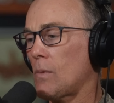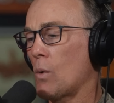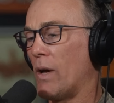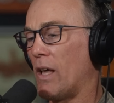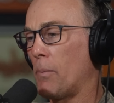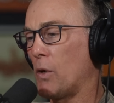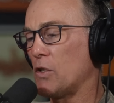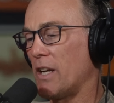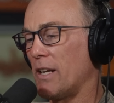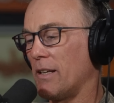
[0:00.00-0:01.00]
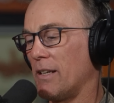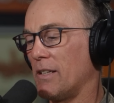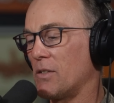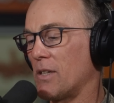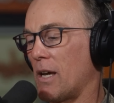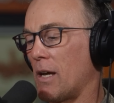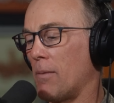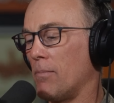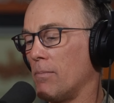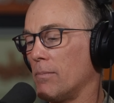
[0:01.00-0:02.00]
Well, I appreciate it, and it's
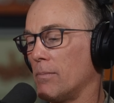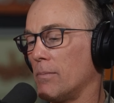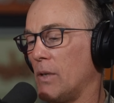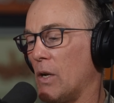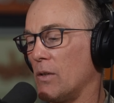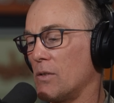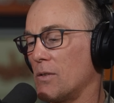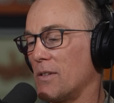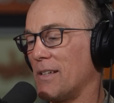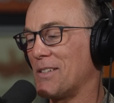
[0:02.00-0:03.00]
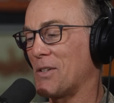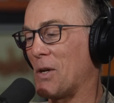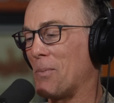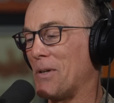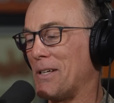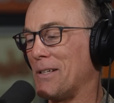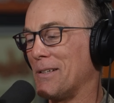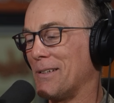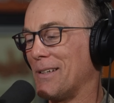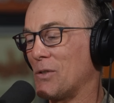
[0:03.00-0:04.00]
going to be fun.
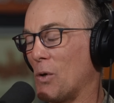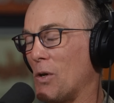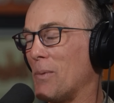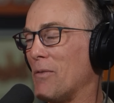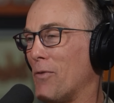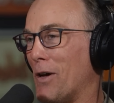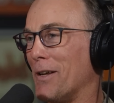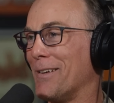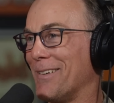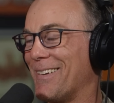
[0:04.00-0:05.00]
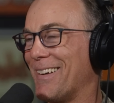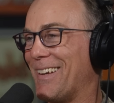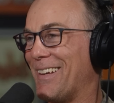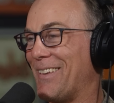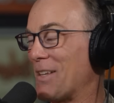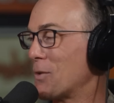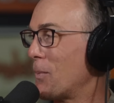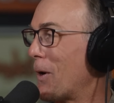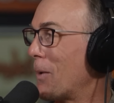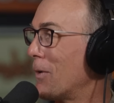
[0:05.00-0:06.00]
Mm-hmm. And that's the
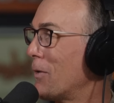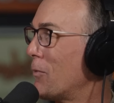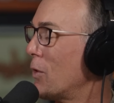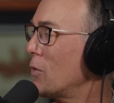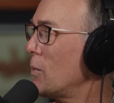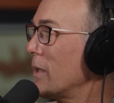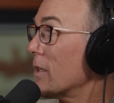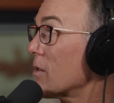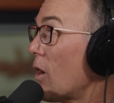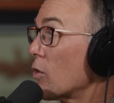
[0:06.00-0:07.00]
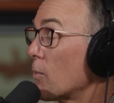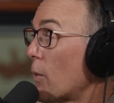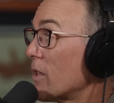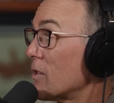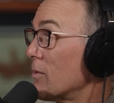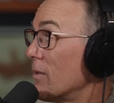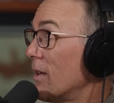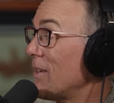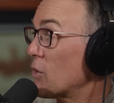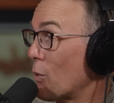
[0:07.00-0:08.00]
part I'm looking forward to because our sport is, I
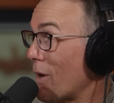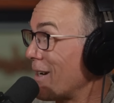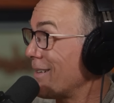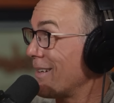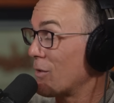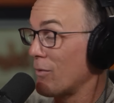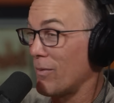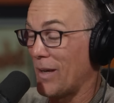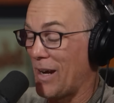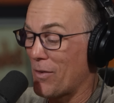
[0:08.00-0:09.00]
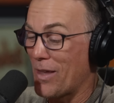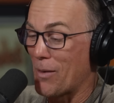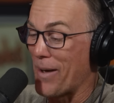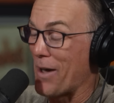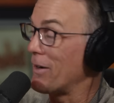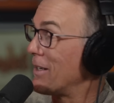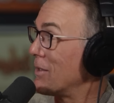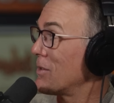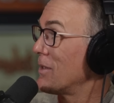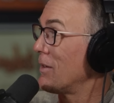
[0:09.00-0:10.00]
mean, it's great. It's everything about it
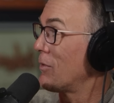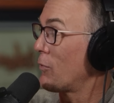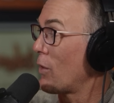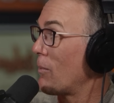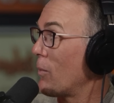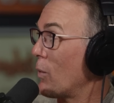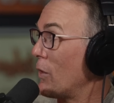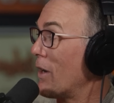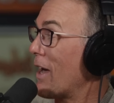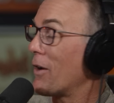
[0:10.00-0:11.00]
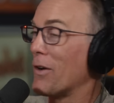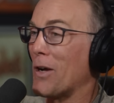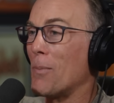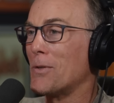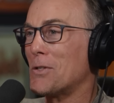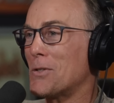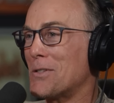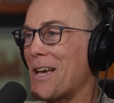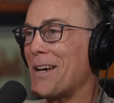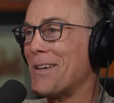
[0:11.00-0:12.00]
is for the, when you're not on the competition
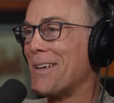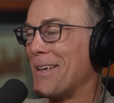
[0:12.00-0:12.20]
side,